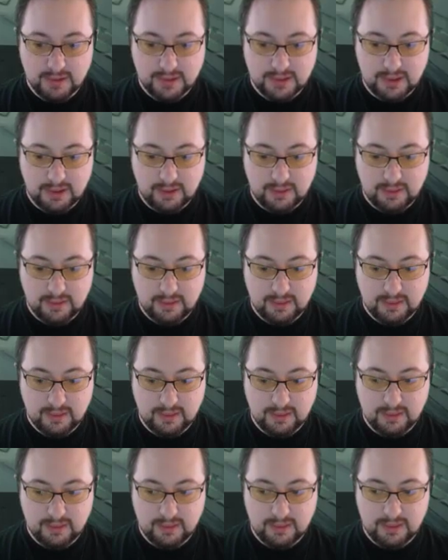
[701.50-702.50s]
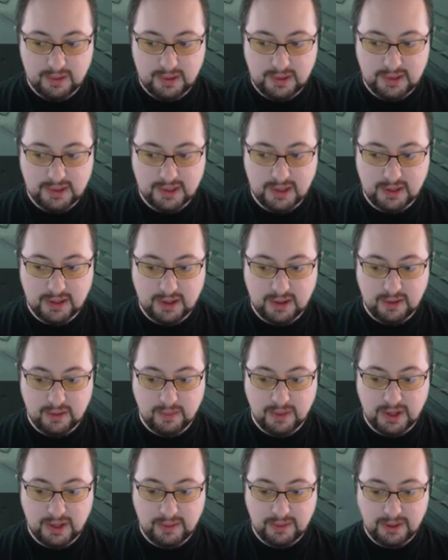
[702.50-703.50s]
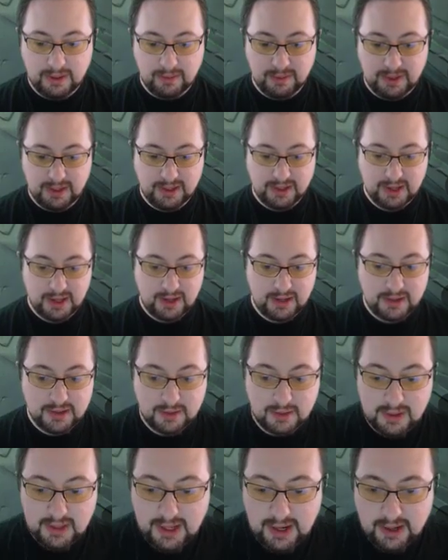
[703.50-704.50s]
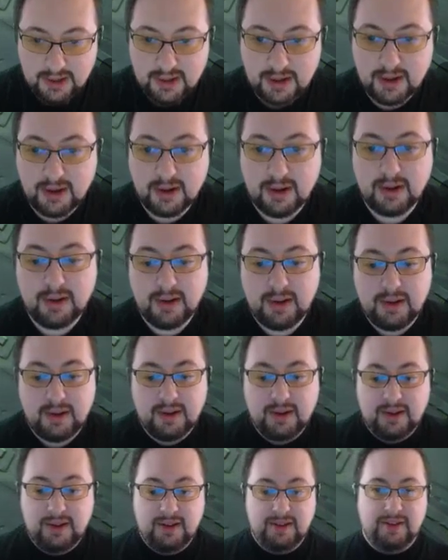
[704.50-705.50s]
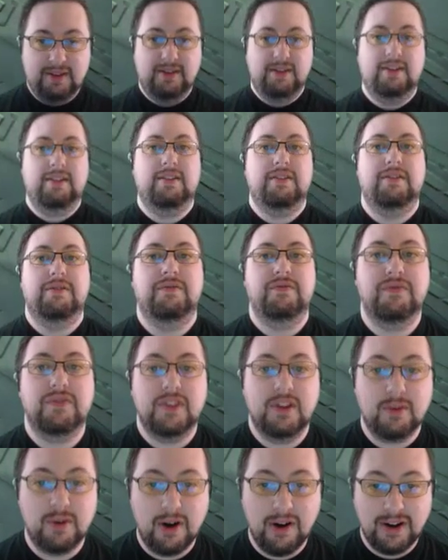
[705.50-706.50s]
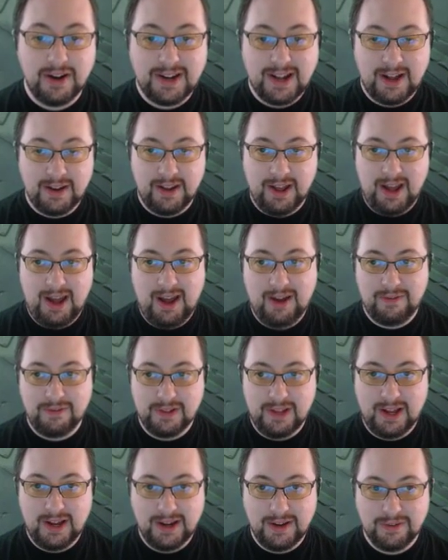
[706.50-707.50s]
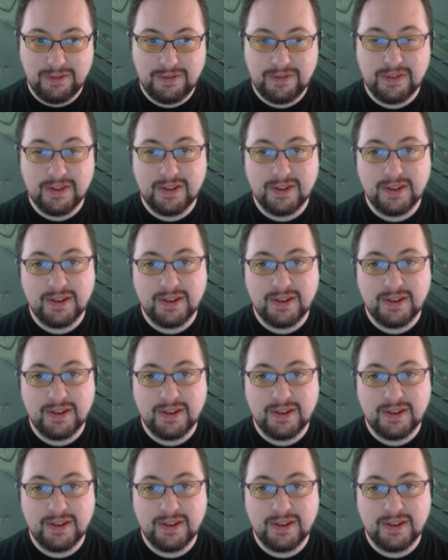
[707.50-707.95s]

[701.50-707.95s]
so he's got to go. We need to get into a land here. We're already down to half life.